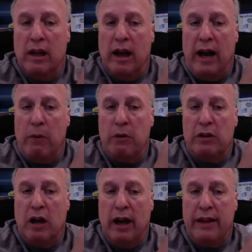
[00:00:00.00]
I would
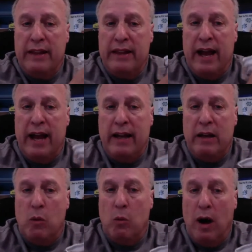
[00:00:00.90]
tie the knot
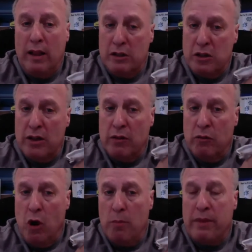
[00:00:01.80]
while it's on the
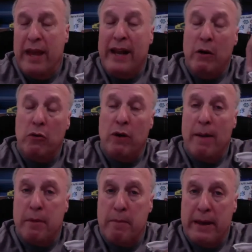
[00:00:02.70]
rope. Then I would
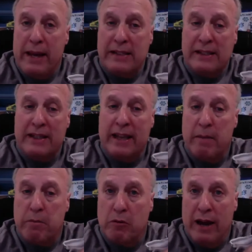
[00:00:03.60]
wrap the masking
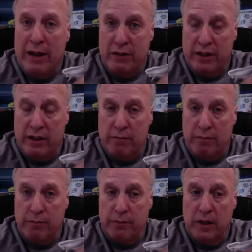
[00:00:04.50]
tape around it.
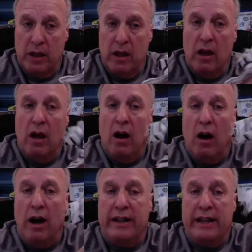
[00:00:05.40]

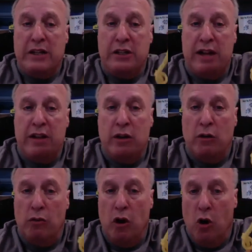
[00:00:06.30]
On each end of the
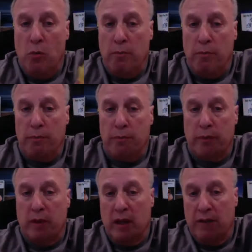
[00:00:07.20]
rope,
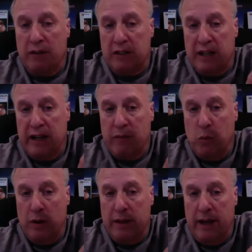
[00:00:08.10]
if you see, I have
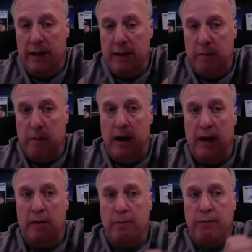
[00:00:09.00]
1 knot on the
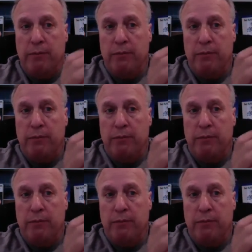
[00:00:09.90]
bottom